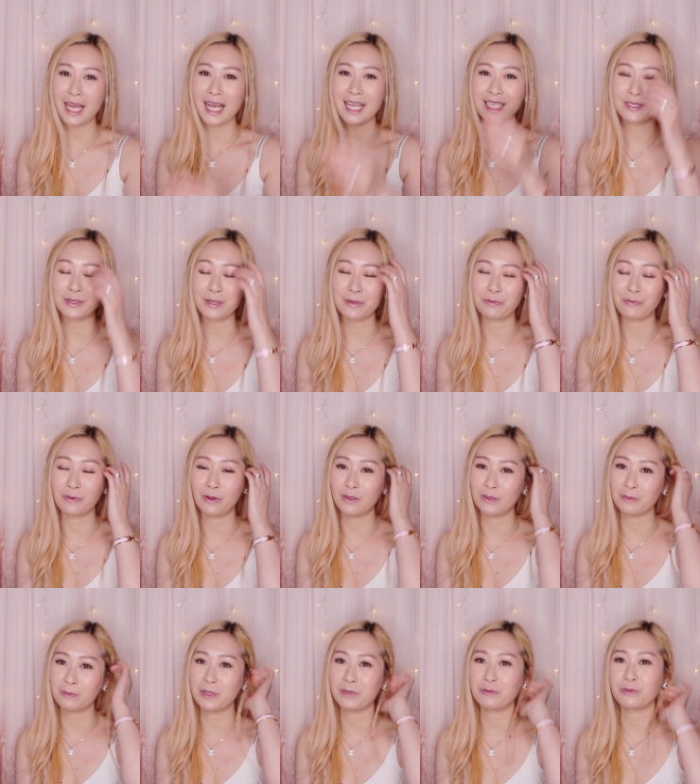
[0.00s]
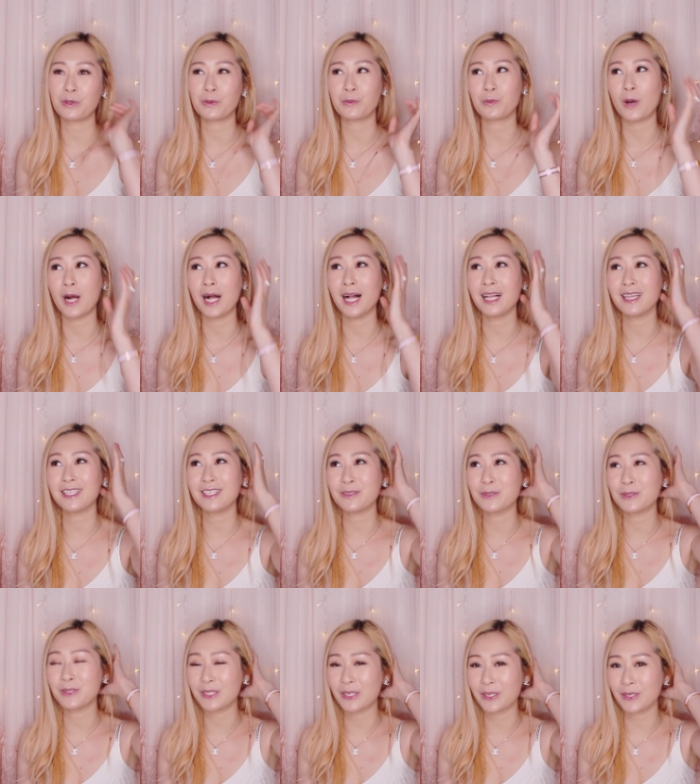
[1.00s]
guys who have followed me for a while,
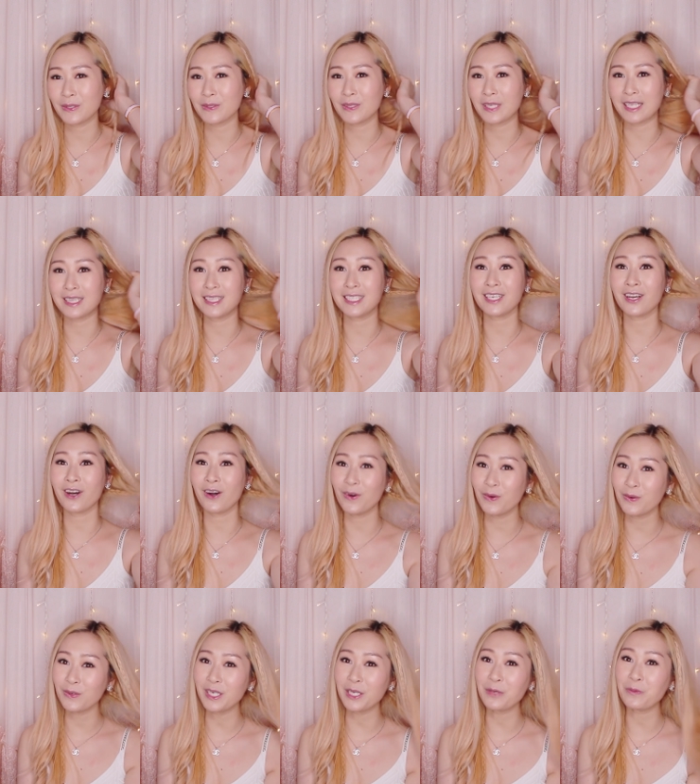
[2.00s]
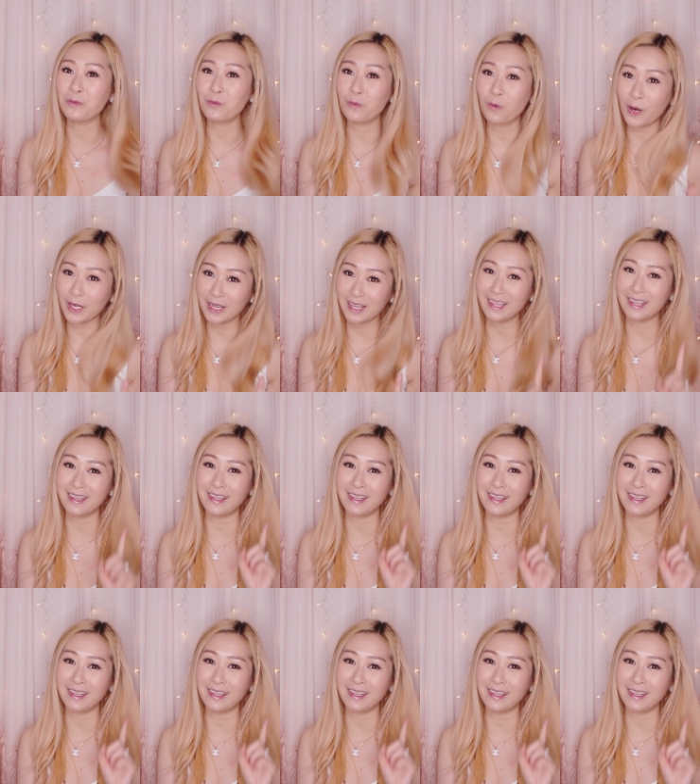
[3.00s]
you'll know that the only one